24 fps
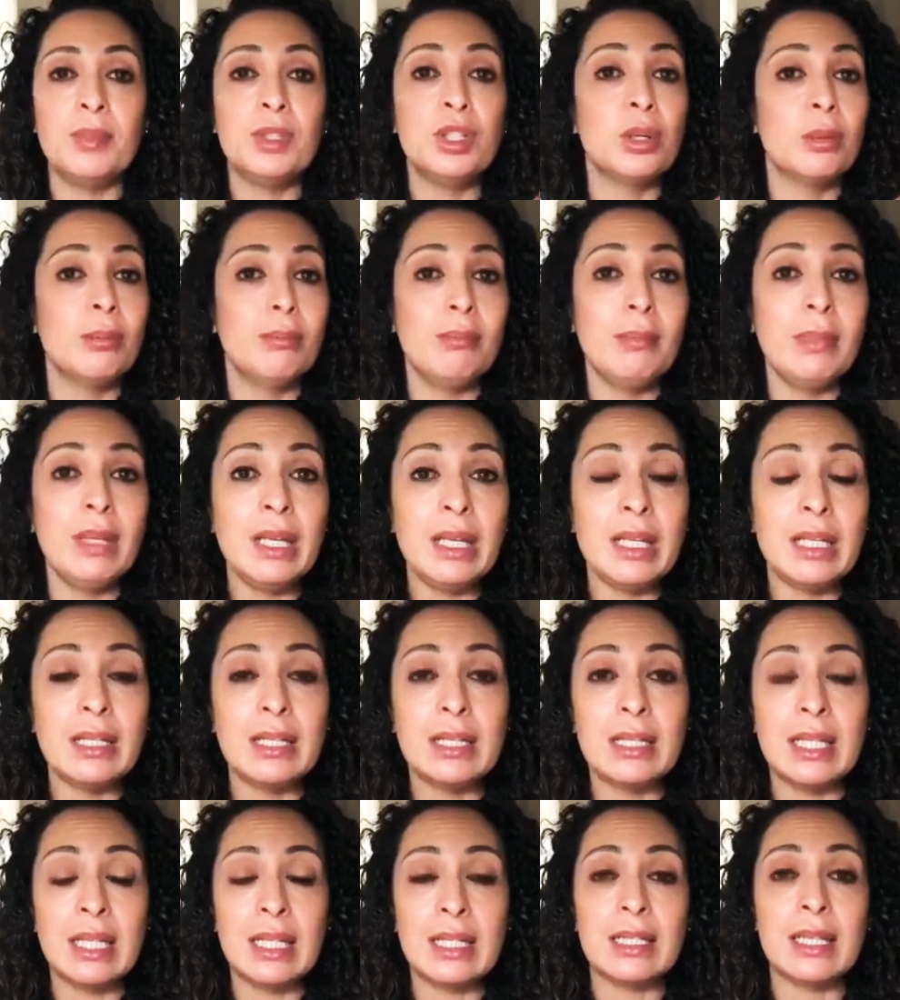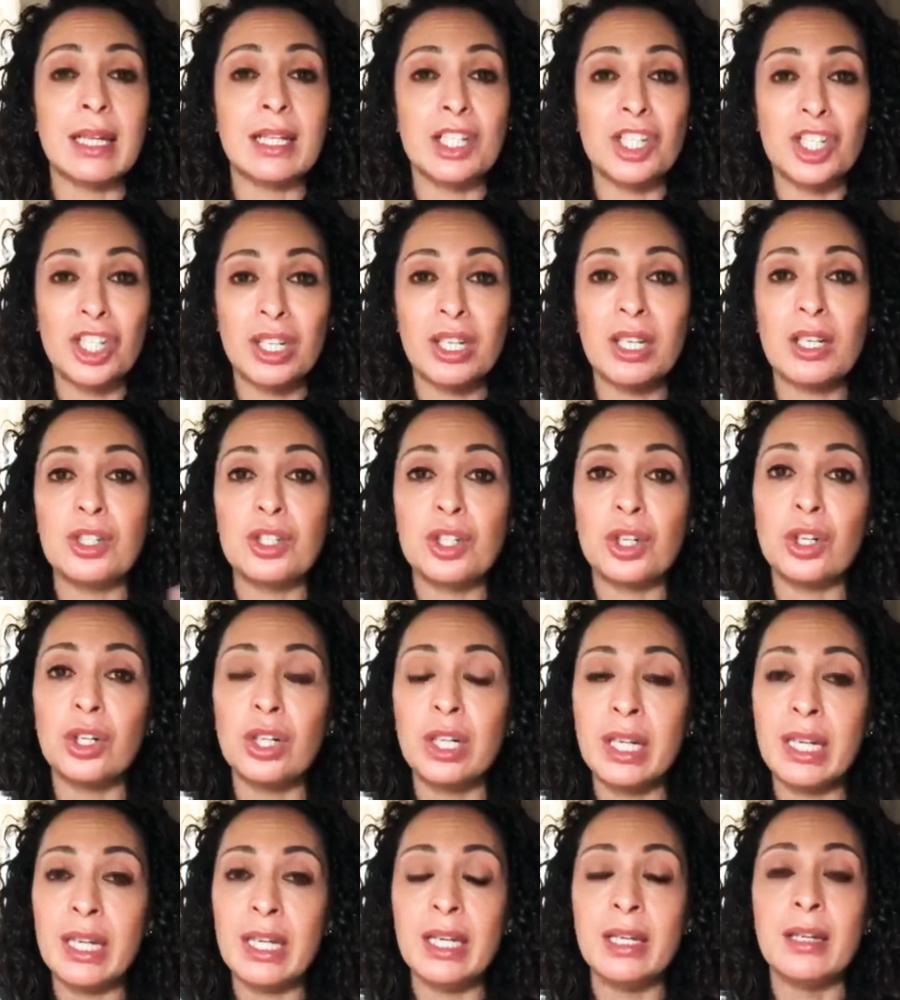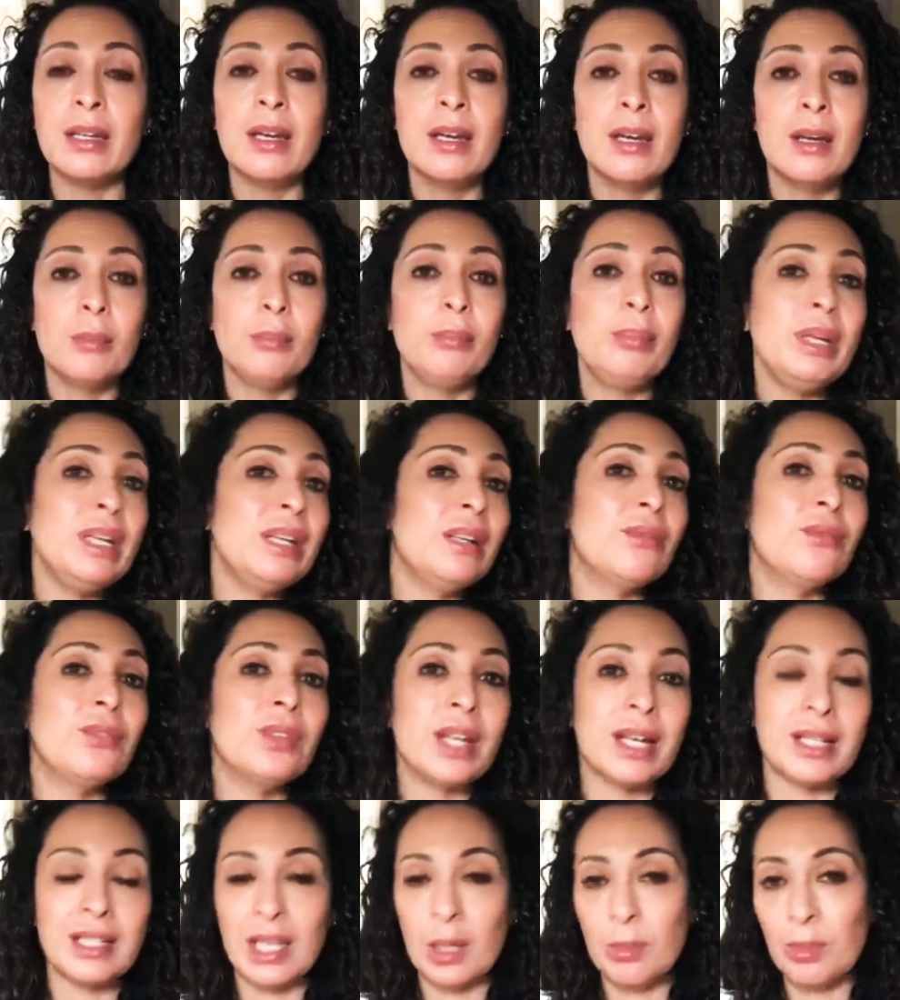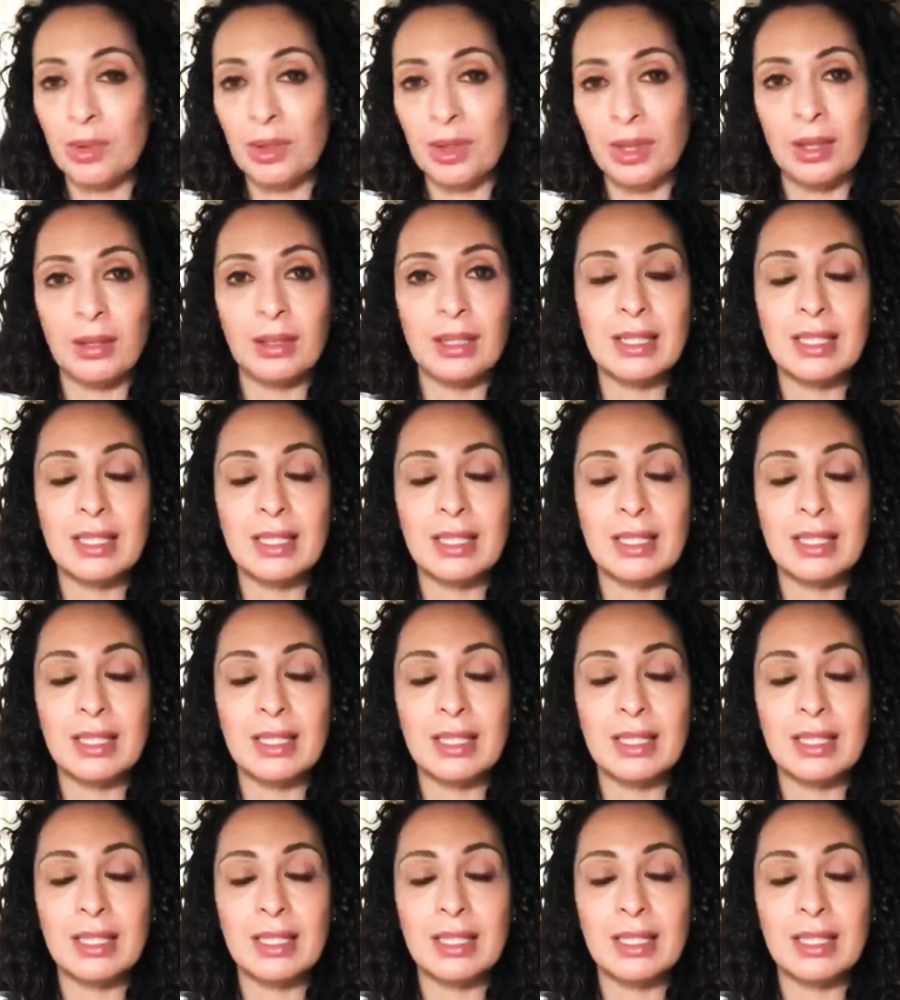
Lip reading: your meats, things like chicken, turkey, beef, that type of thing.